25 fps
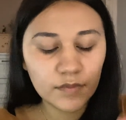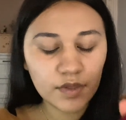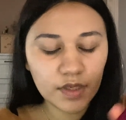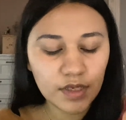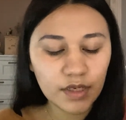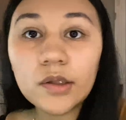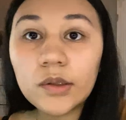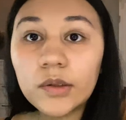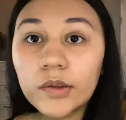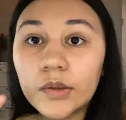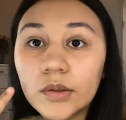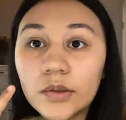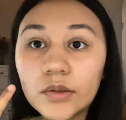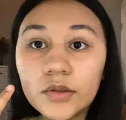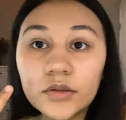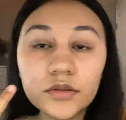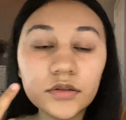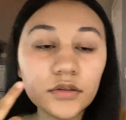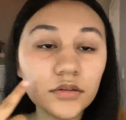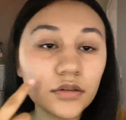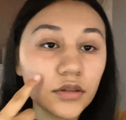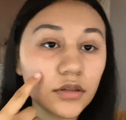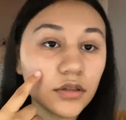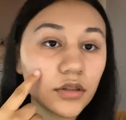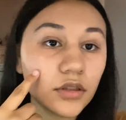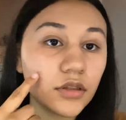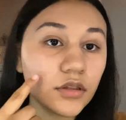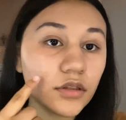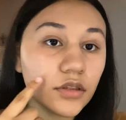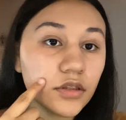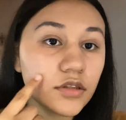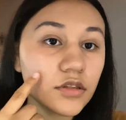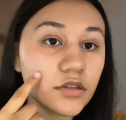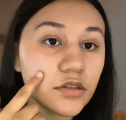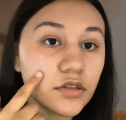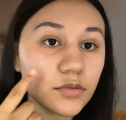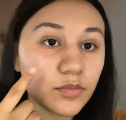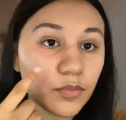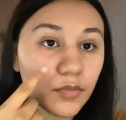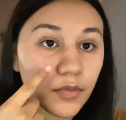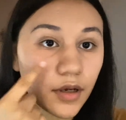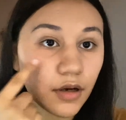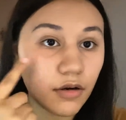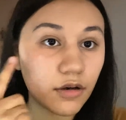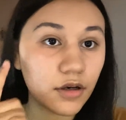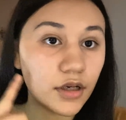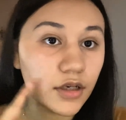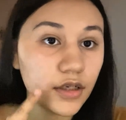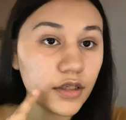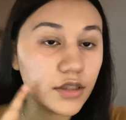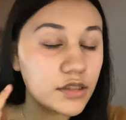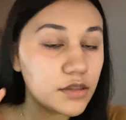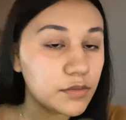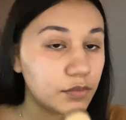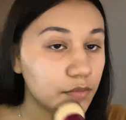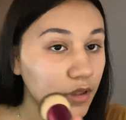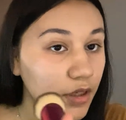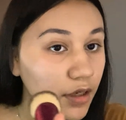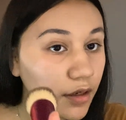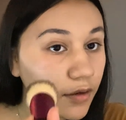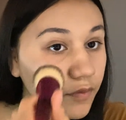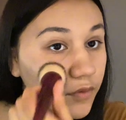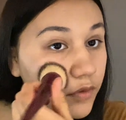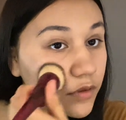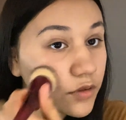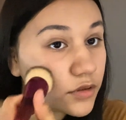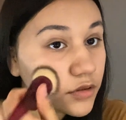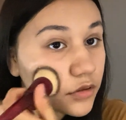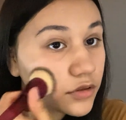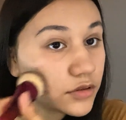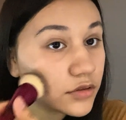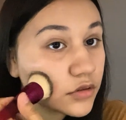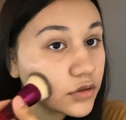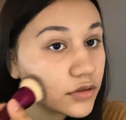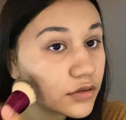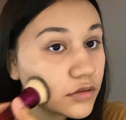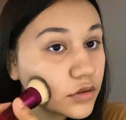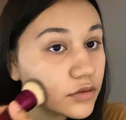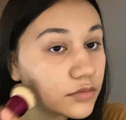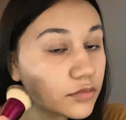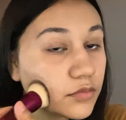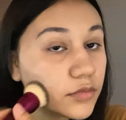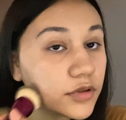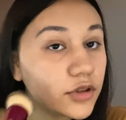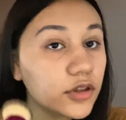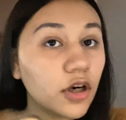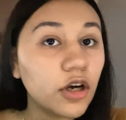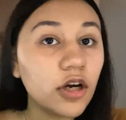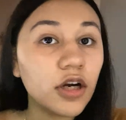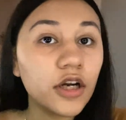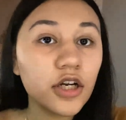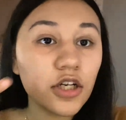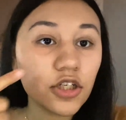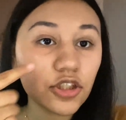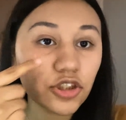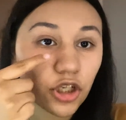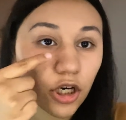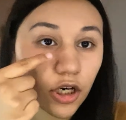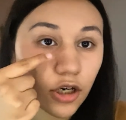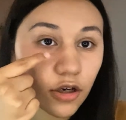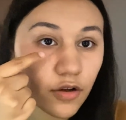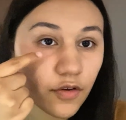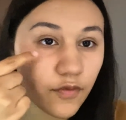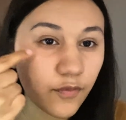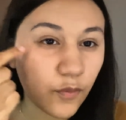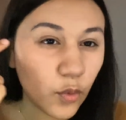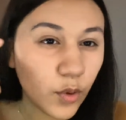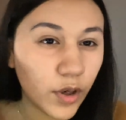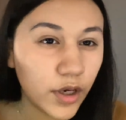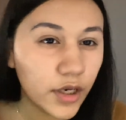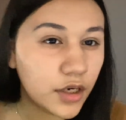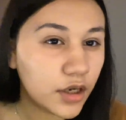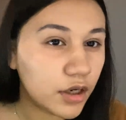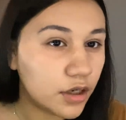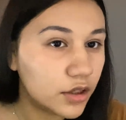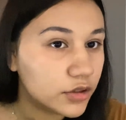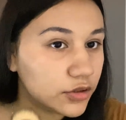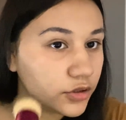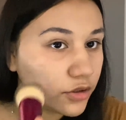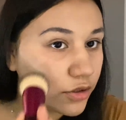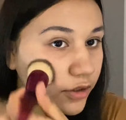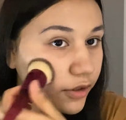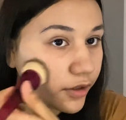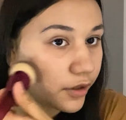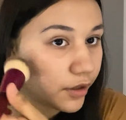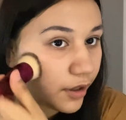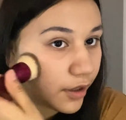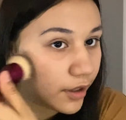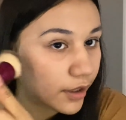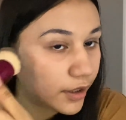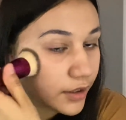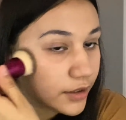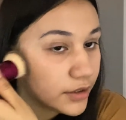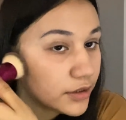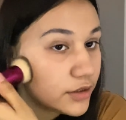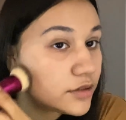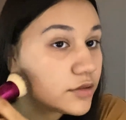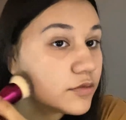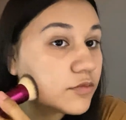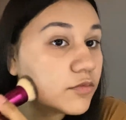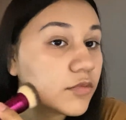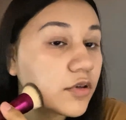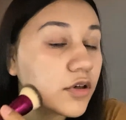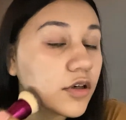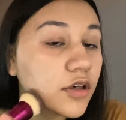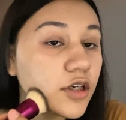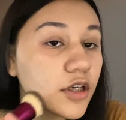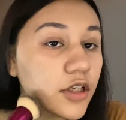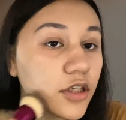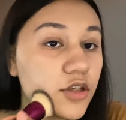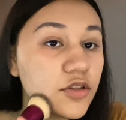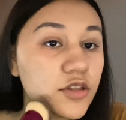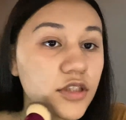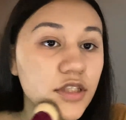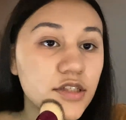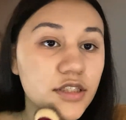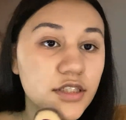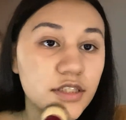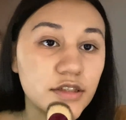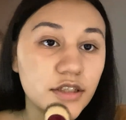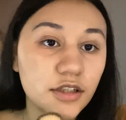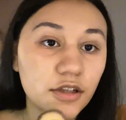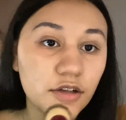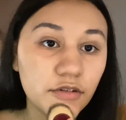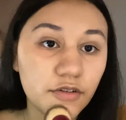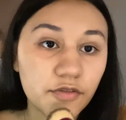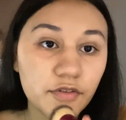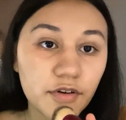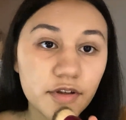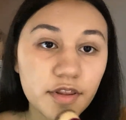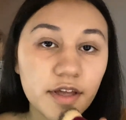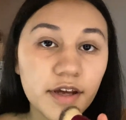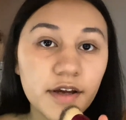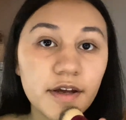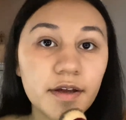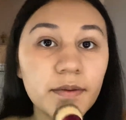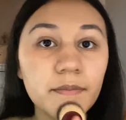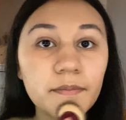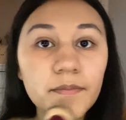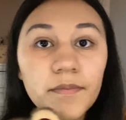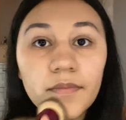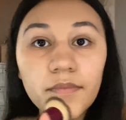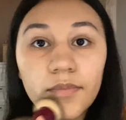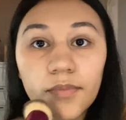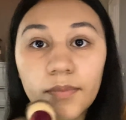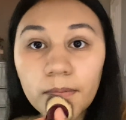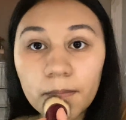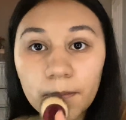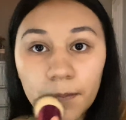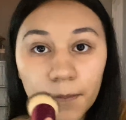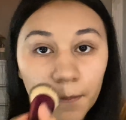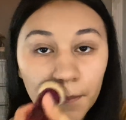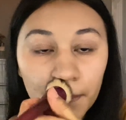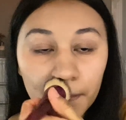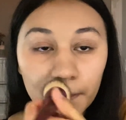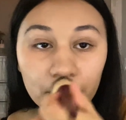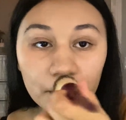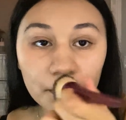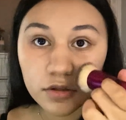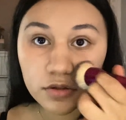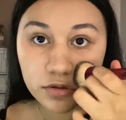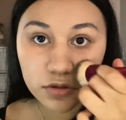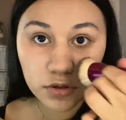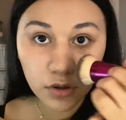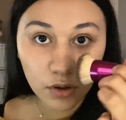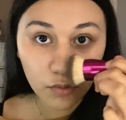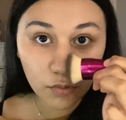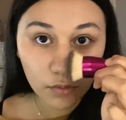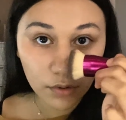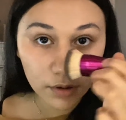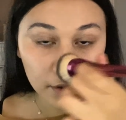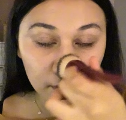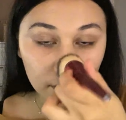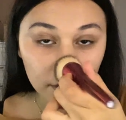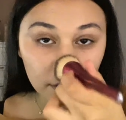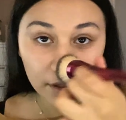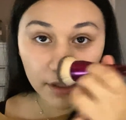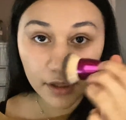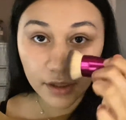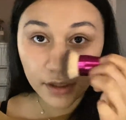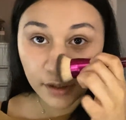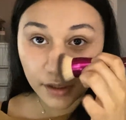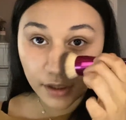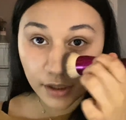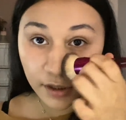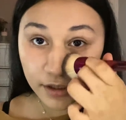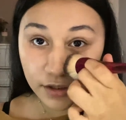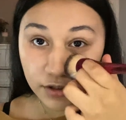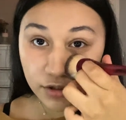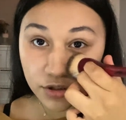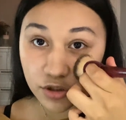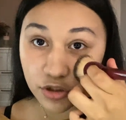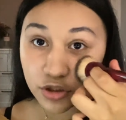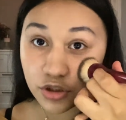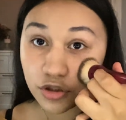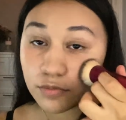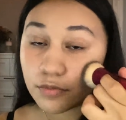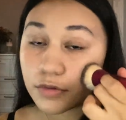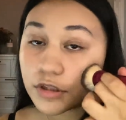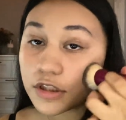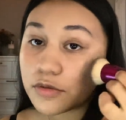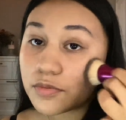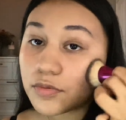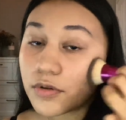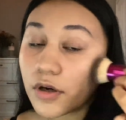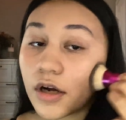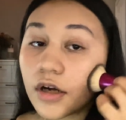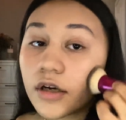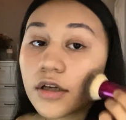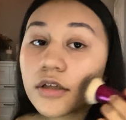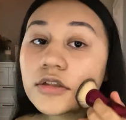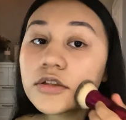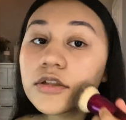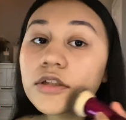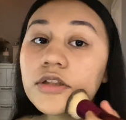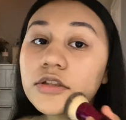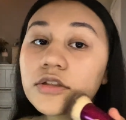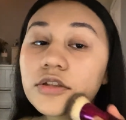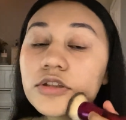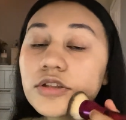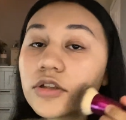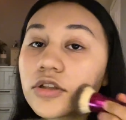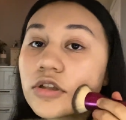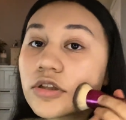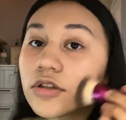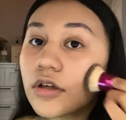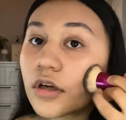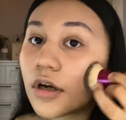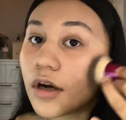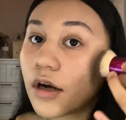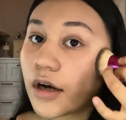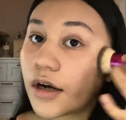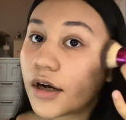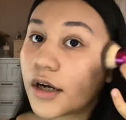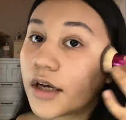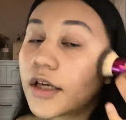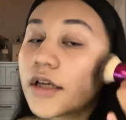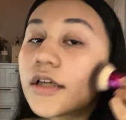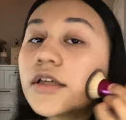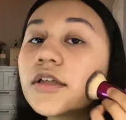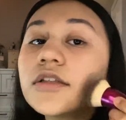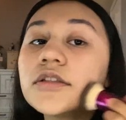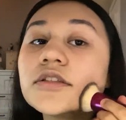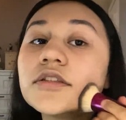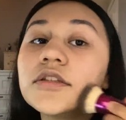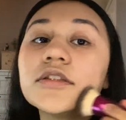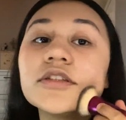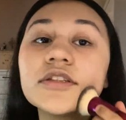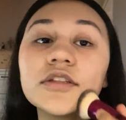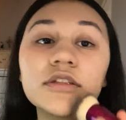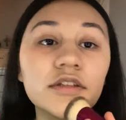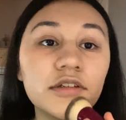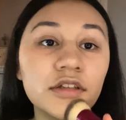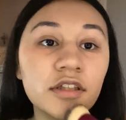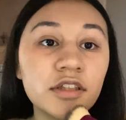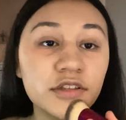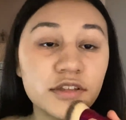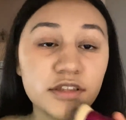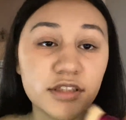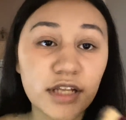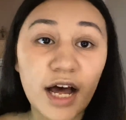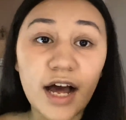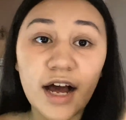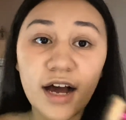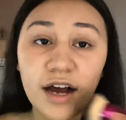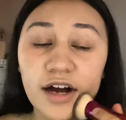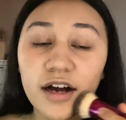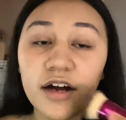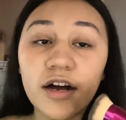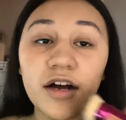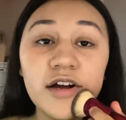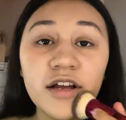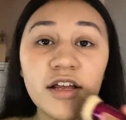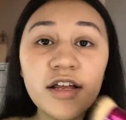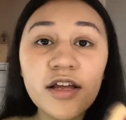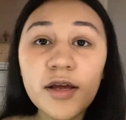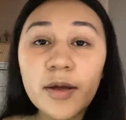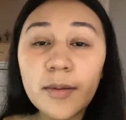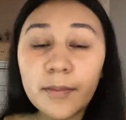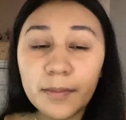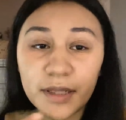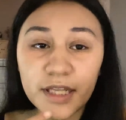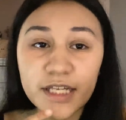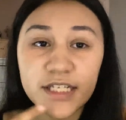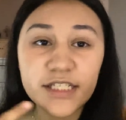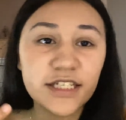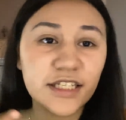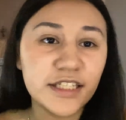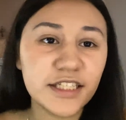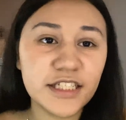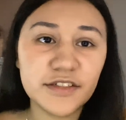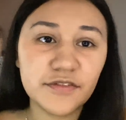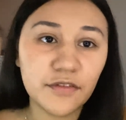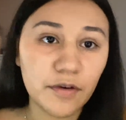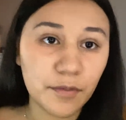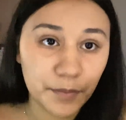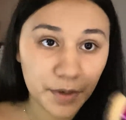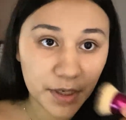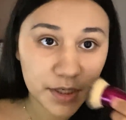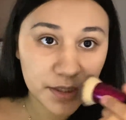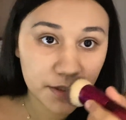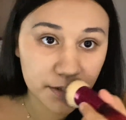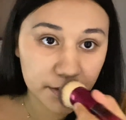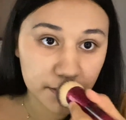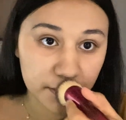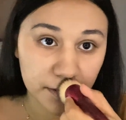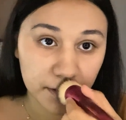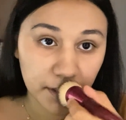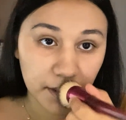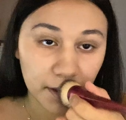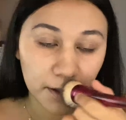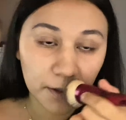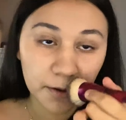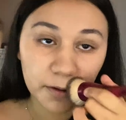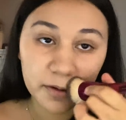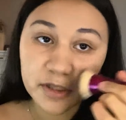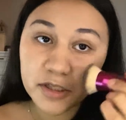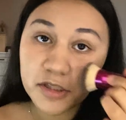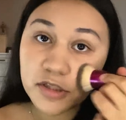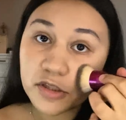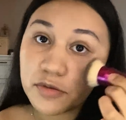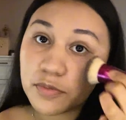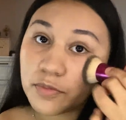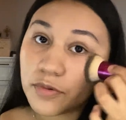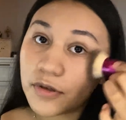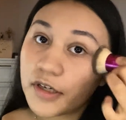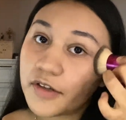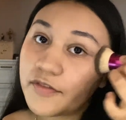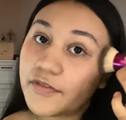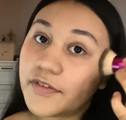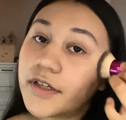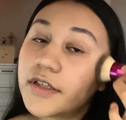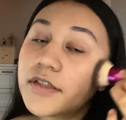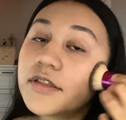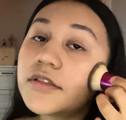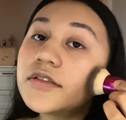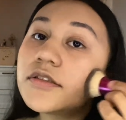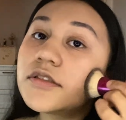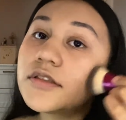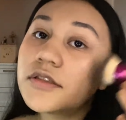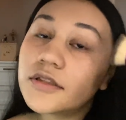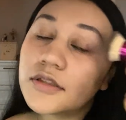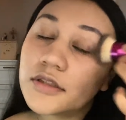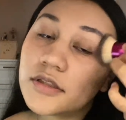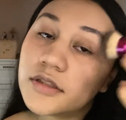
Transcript: And I think this area needs some coverage, so I'm gonna try to avoid under your eyes. We're gonna use concealer for that. You don't want to like add too much product under your eye, because that place, at least for me, tends to get creased pretty fast.